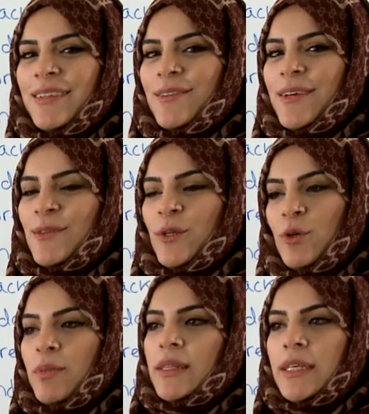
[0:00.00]
So that's when you
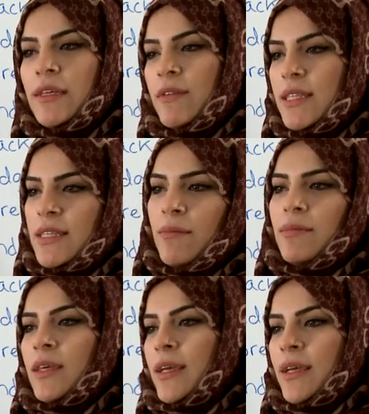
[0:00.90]
believe in
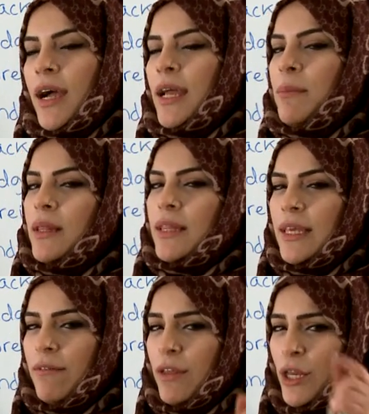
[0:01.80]
something. I
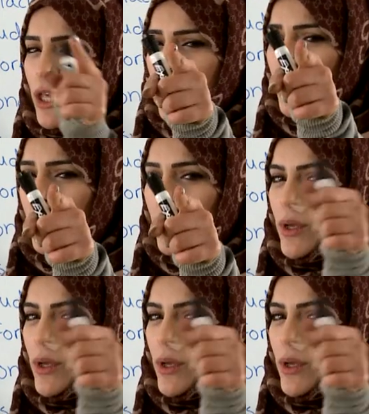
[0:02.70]
believe in you.